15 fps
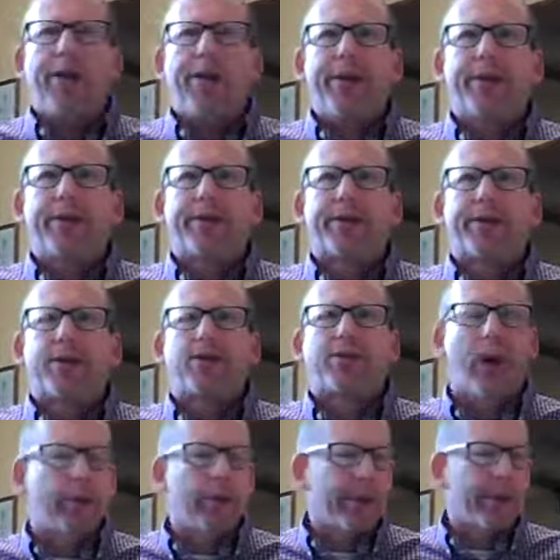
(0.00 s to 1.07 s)
this
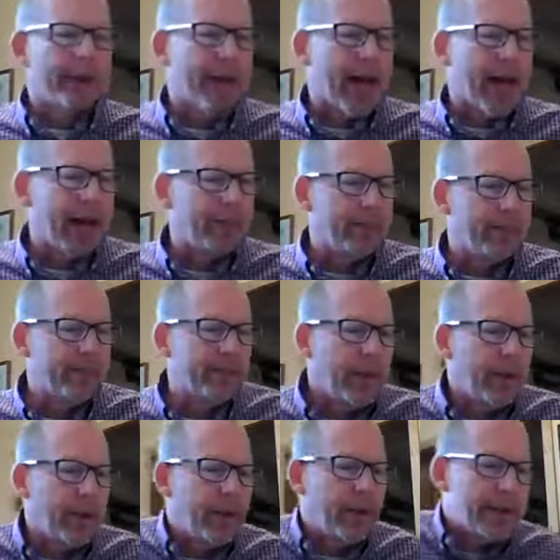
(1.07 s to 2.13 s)
troubling time.
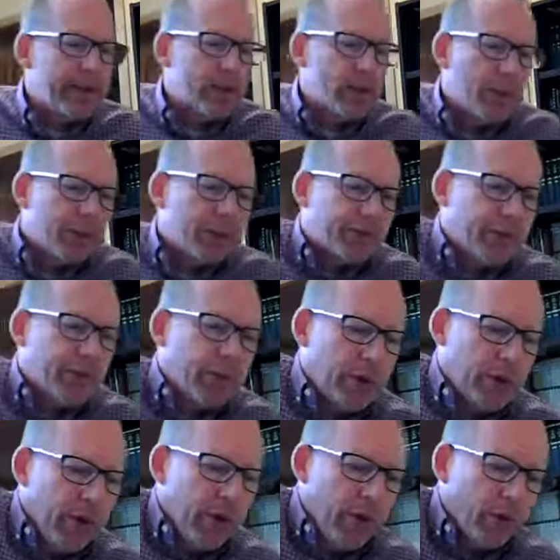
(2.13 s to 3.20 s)
So let me read these words
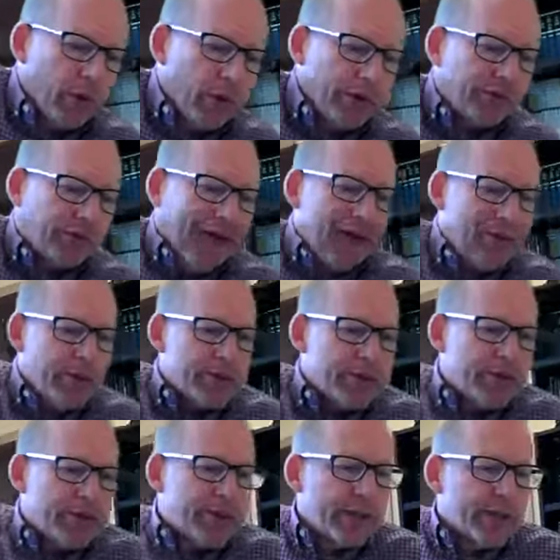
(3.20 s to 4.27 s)
from Romans 5,
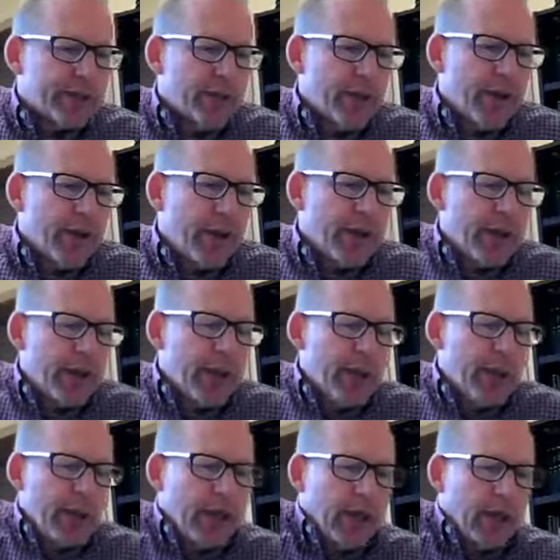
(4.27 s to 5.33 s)
verses 6 through 8.
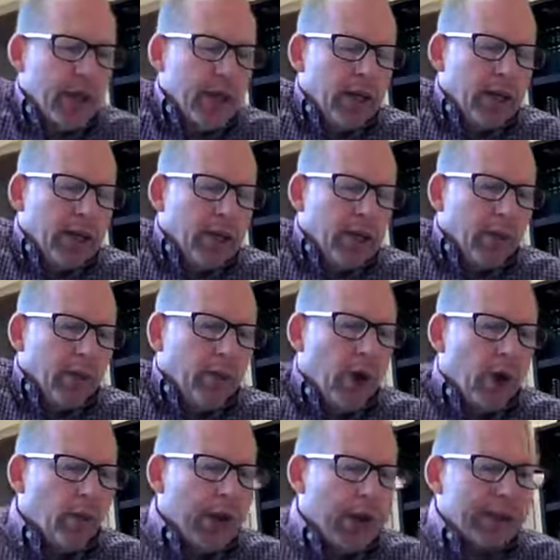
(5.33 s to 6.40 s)

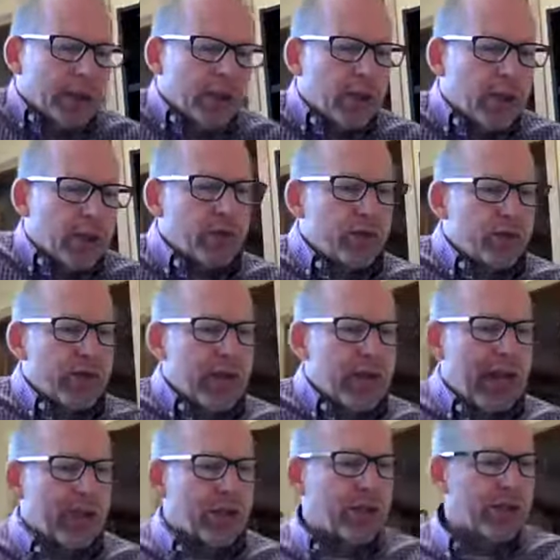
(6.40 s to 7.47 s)
Paul writes, You
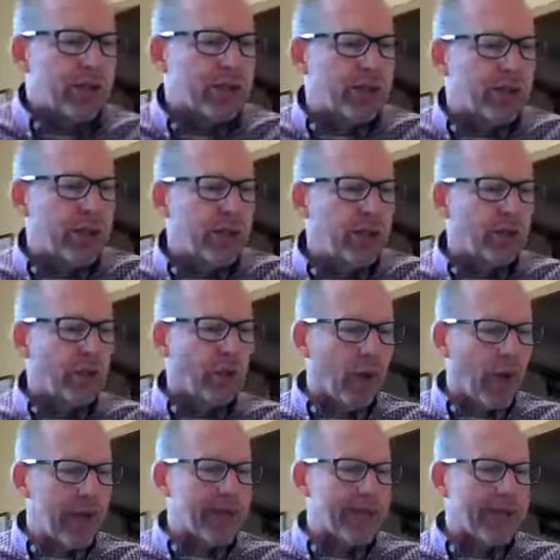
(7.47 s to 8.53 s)
see, at just the
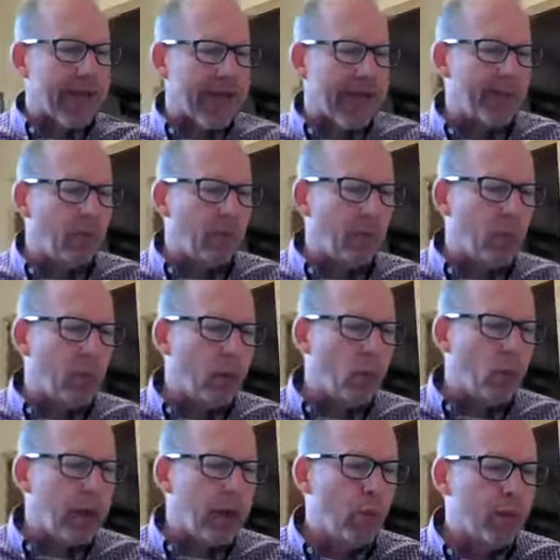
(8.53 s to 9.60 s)
right time,
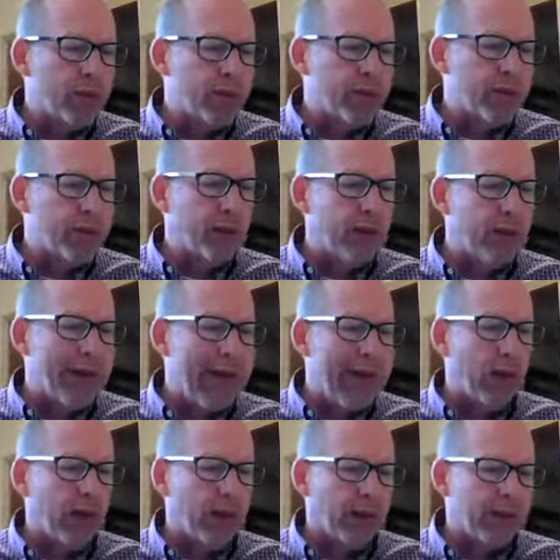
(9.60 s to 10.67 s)
when we were still
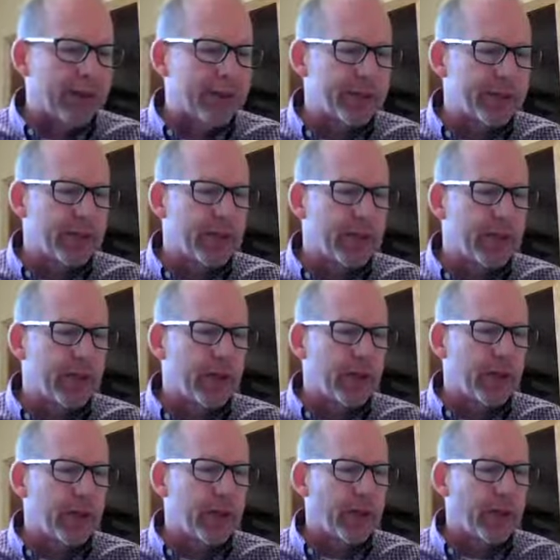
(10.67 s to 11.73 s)
powerless,
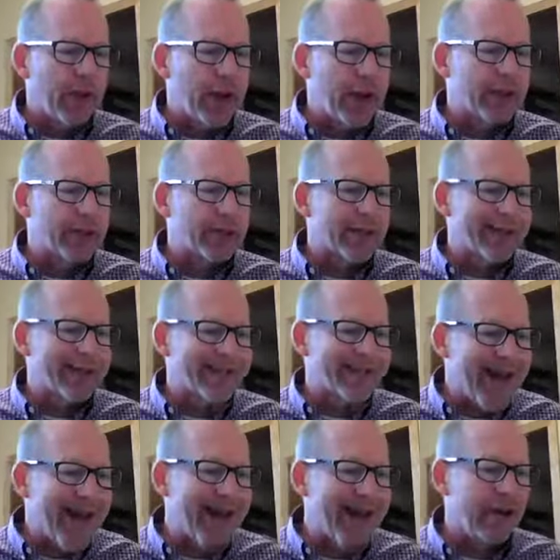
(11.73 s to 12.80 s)
Christ
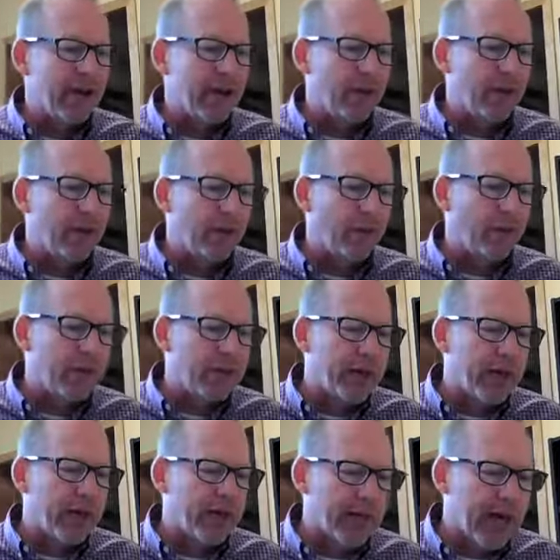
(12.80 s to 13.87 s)
died for
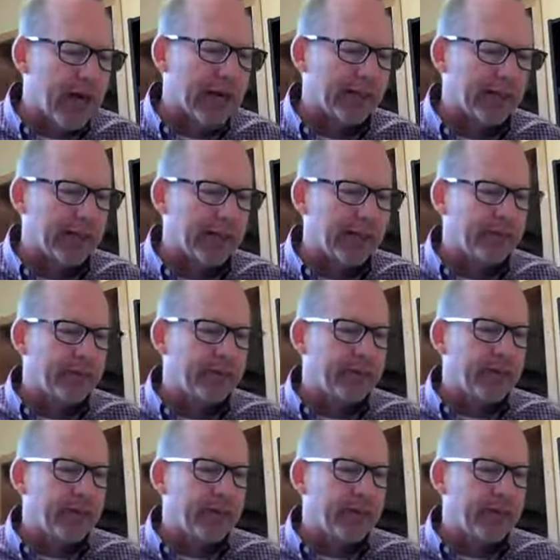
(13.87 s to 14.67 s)
the ungodly.